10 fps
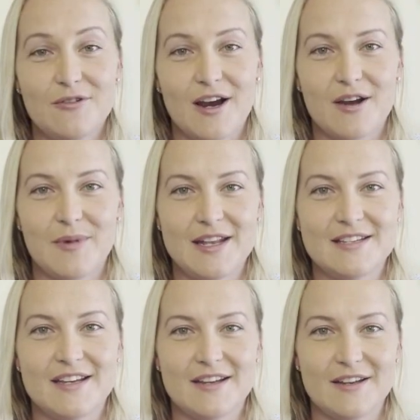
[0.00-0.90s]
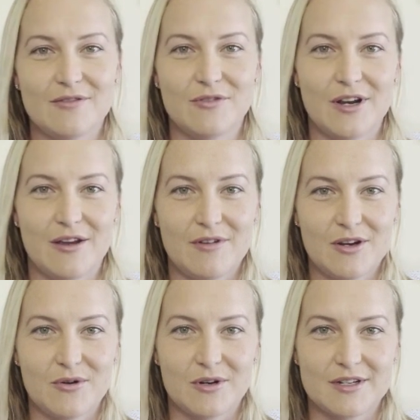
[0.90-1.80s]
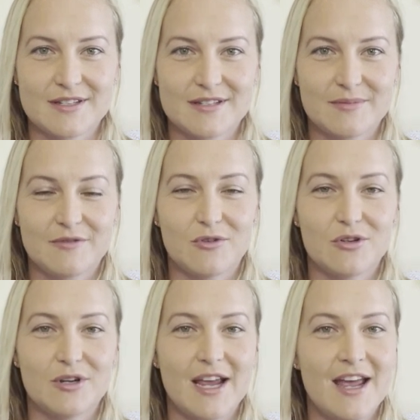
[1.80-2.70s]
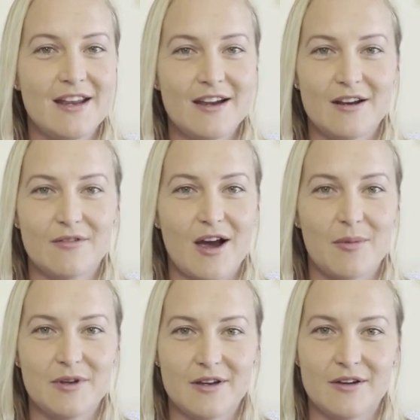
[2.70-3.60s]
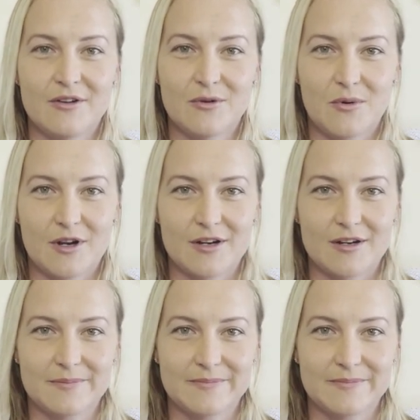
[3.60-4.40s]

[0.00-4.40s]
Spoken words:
recommend taking a freediving course before doing any kind of apnea underwater.